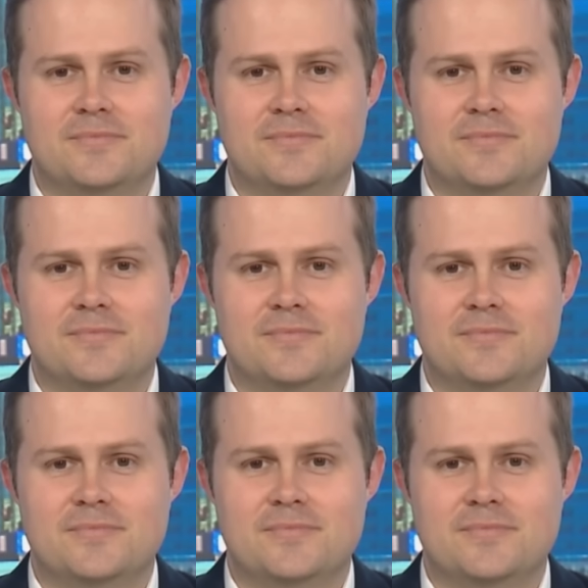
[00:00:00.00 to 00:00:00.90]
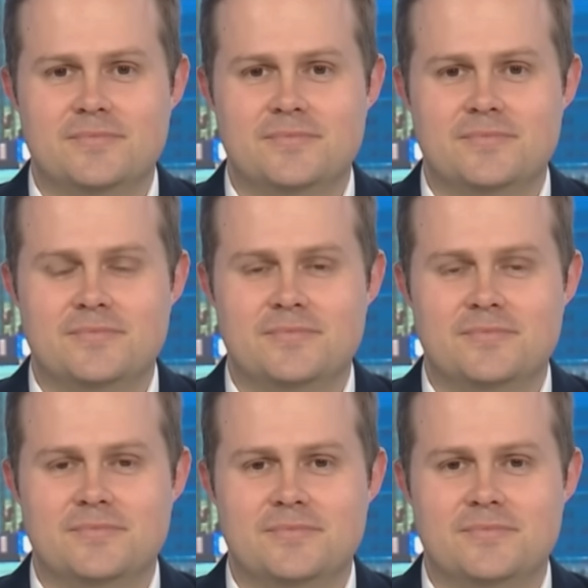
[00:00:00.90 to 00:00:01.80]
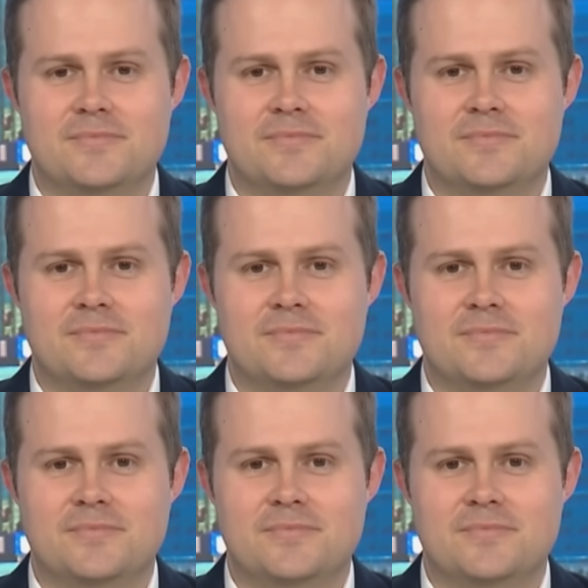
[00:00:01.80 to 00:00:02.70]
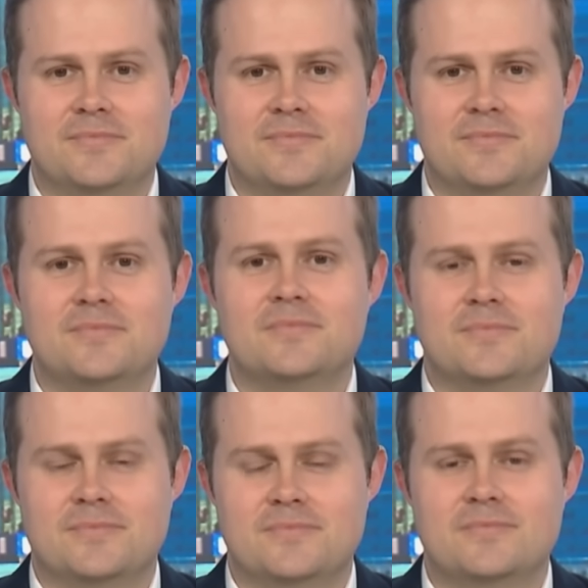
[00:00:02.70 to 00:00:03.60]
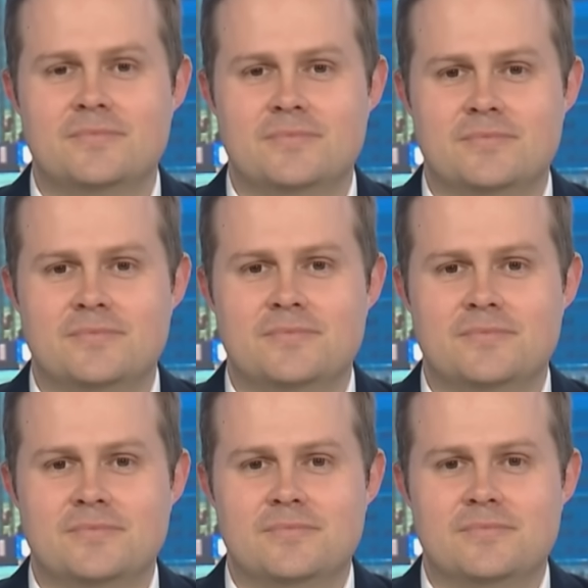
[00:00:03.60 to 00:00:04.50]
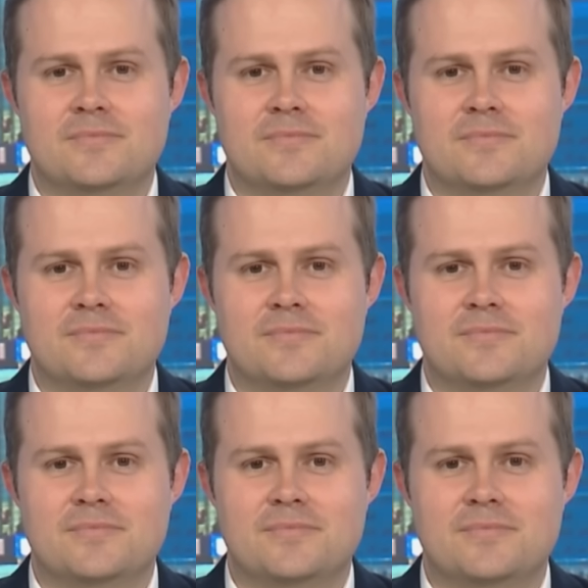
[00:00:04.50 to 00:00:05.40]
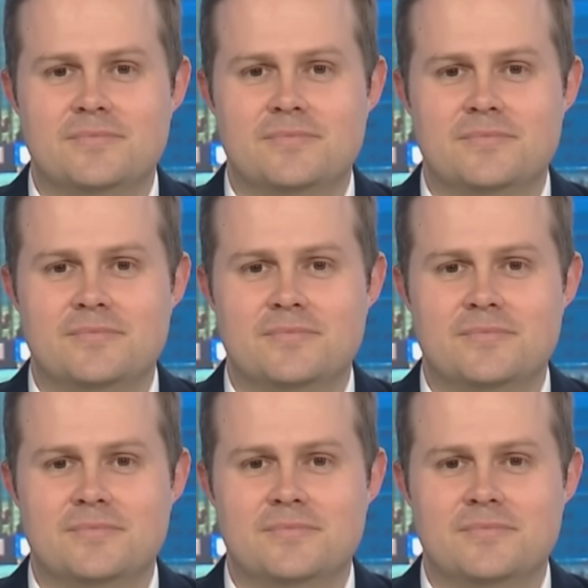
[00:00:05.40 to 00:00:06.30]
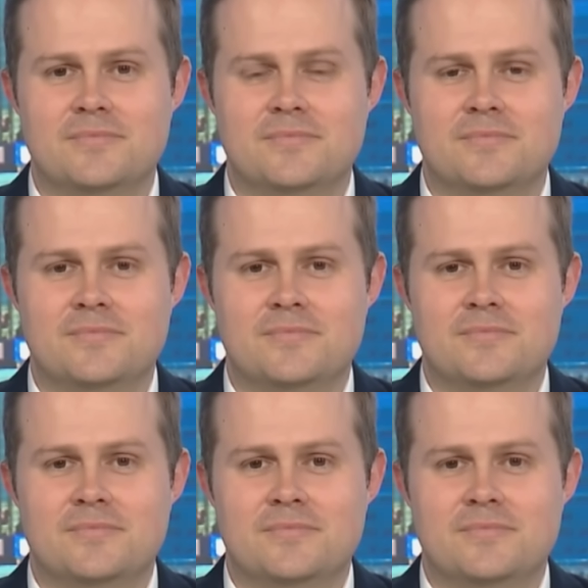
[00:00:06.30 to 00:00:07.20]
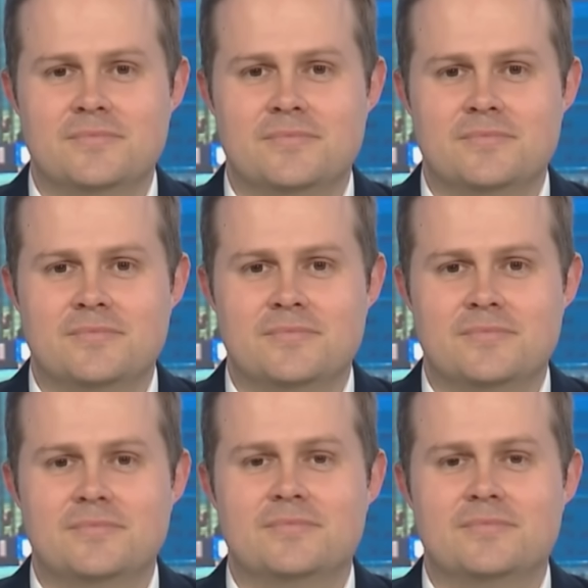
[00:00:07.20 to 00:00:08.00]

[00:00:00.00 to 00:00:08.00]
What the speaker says: No words are spoken by the person on screen.